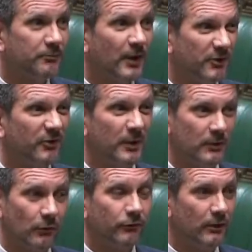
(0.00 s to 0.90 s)
Madam Deputy
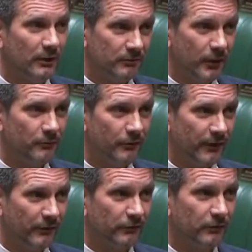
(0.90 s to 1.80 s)
Speaker, I'll certainly vote
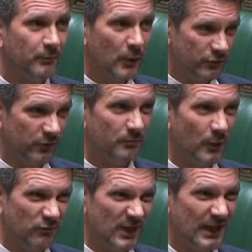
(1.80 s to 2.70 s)
for this motion,
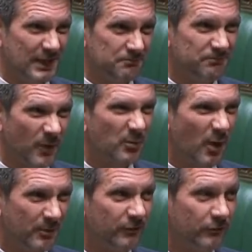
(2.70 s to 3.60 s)
but really, the
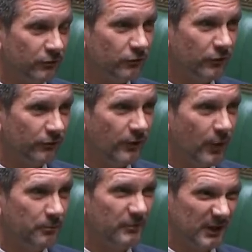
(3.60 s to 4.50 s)
Prime Minister should just
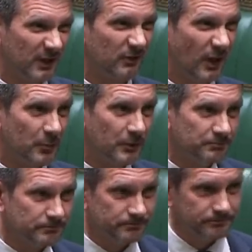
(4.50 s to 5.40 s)
know the gig's
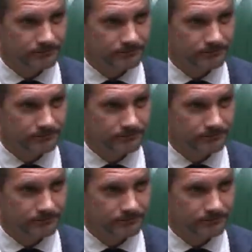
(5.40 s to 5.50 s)
up.